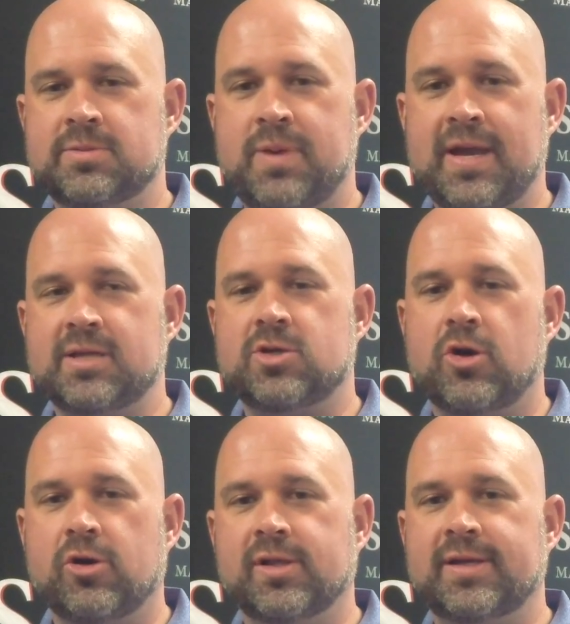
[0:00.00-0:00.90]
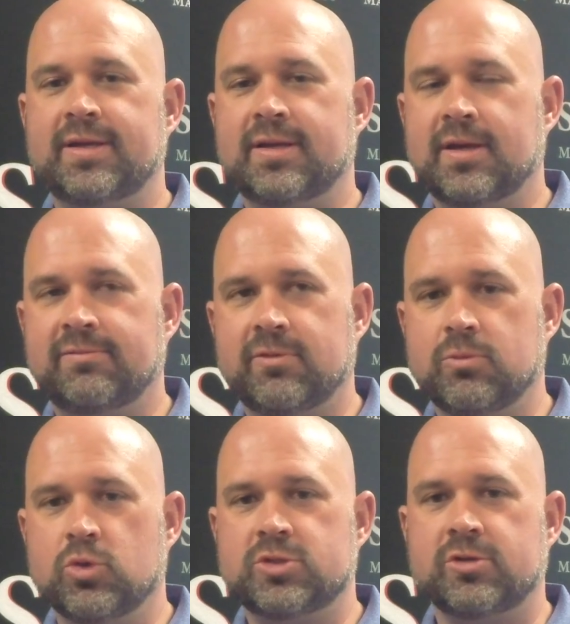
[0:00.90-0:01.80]
is Paige Hurley, and I'm
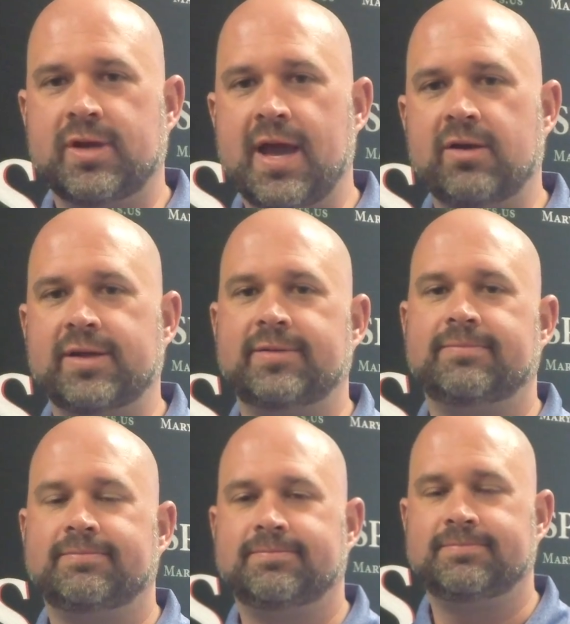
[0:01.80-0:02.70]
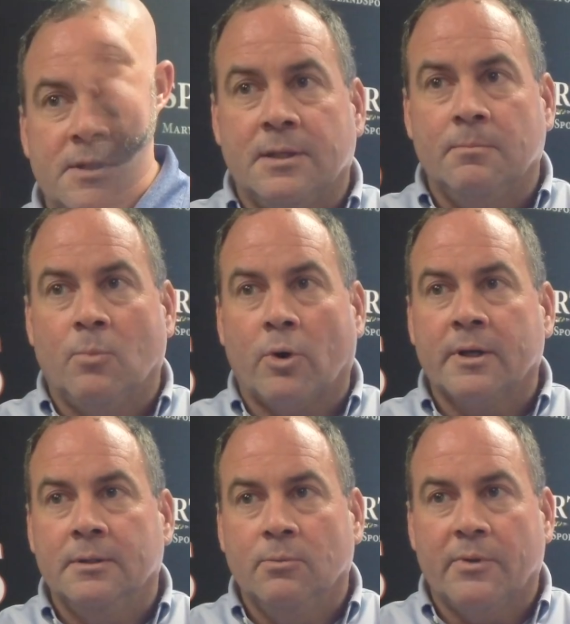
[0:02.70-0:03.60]
from Worcester County. Uh, Tim
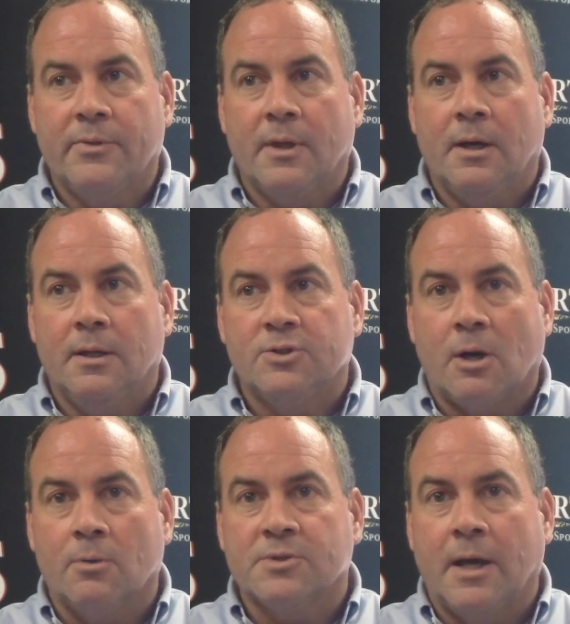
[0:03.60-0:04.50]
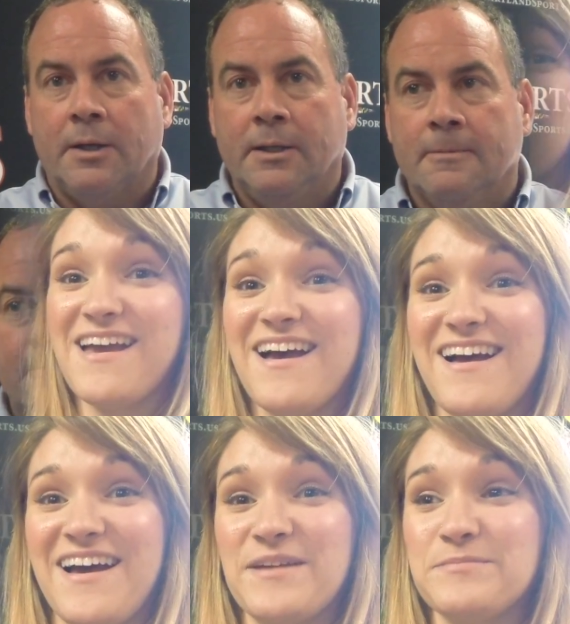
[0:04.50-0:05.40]
Morgan with uh, Charles County.
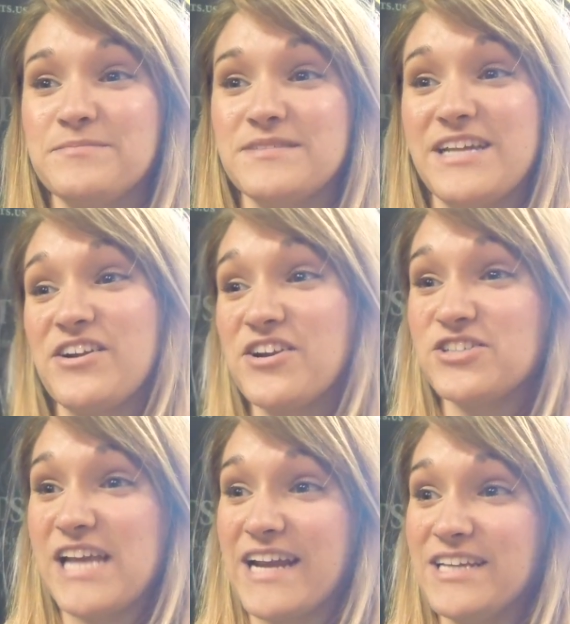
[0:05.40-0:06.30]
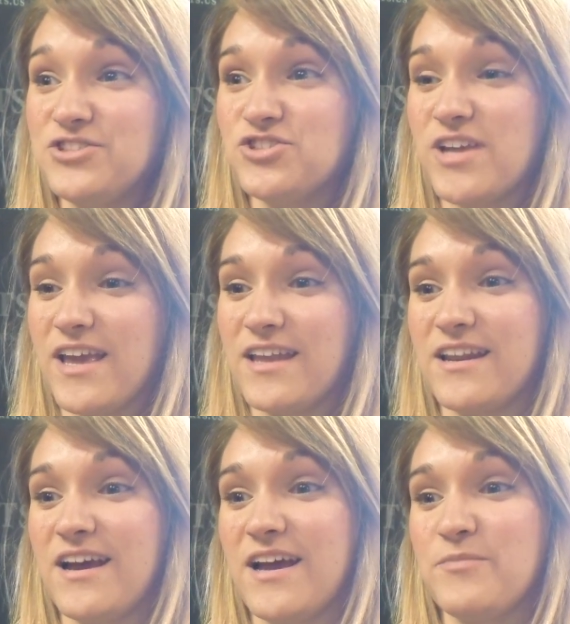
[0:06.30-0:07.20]
I'm Sarah Kurtanich,
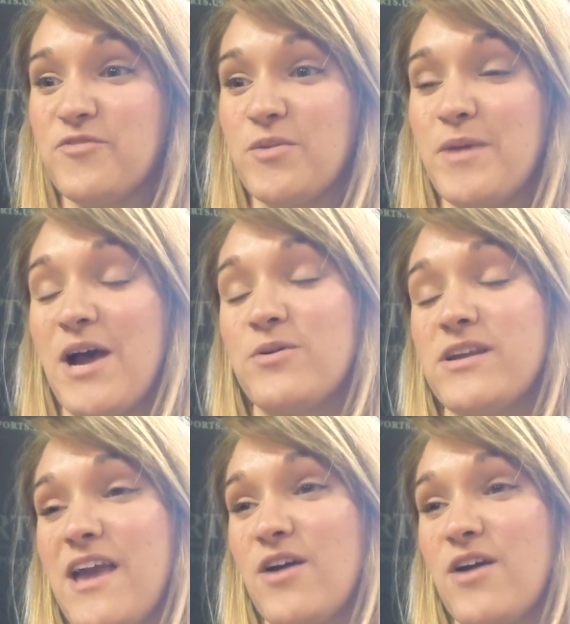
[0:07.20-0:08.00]
and I'm from Howard